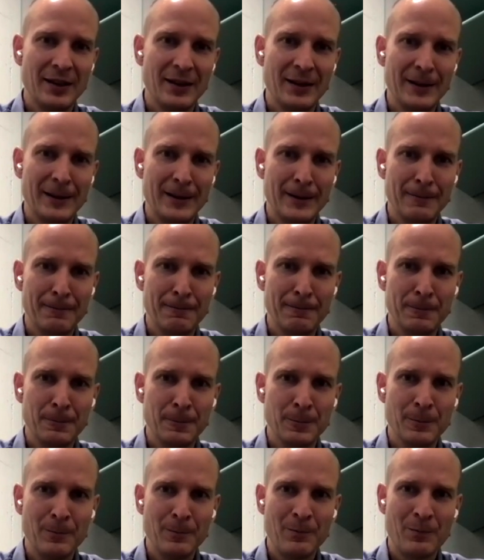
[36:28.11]

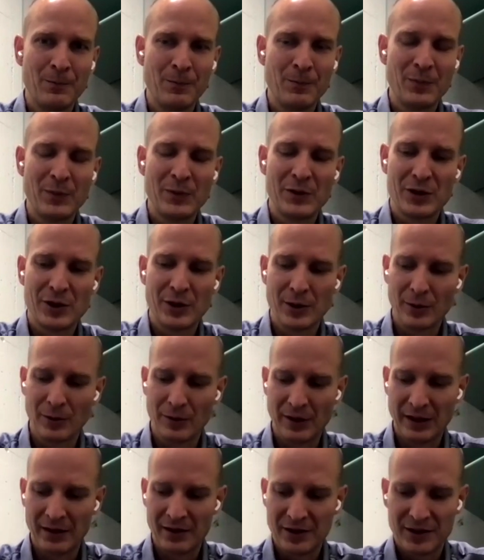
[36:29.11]
Um,
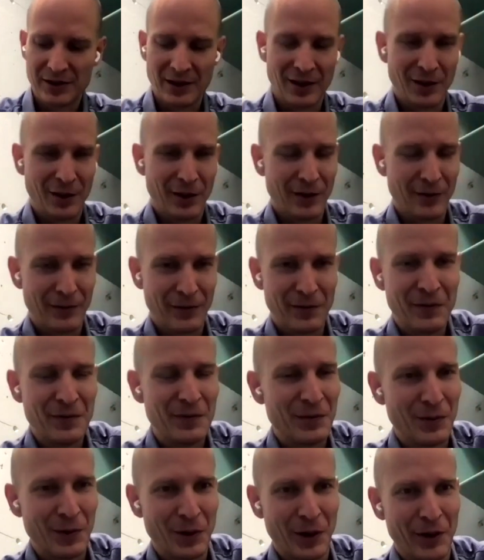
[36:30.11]
so there's a lot of
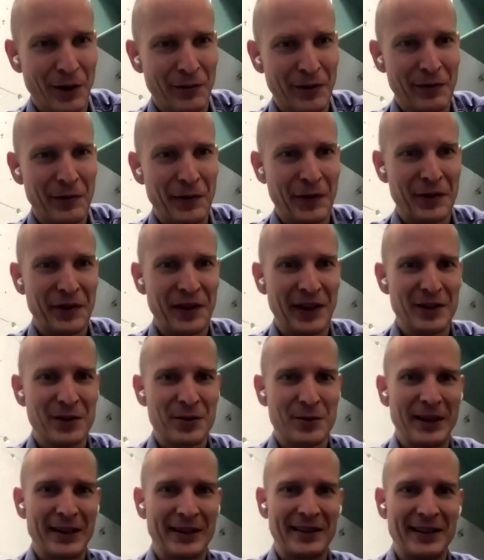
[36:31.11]
lot of different
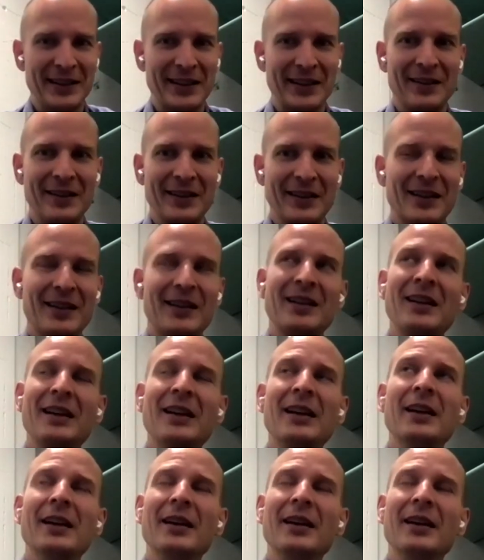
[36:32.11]
things to attack there.